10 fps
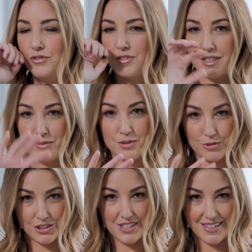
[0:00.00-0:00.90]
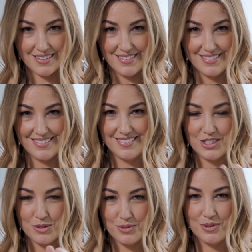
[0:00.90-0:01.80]
For anyone watching,
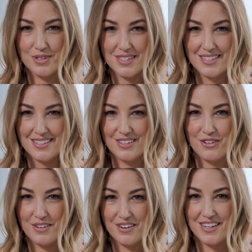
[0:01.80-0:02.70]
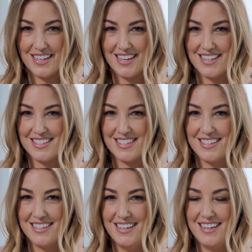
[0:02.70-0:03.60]
support ovarian
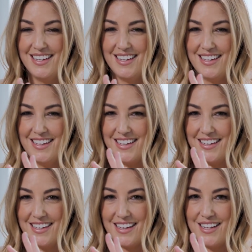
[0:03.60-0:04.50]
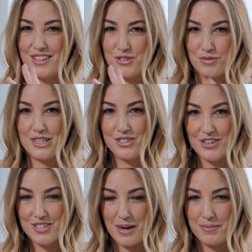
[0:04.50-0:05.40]
cancer and getting this
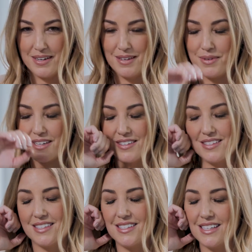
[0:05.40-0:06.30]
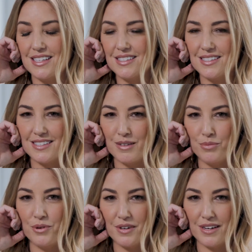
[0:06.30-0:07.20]
research happening, because it is
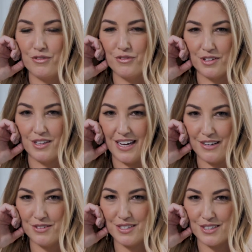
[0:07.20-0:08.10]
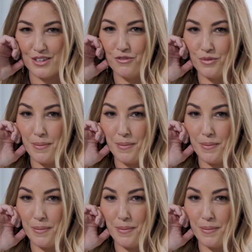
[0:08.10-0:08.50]
important for the lives of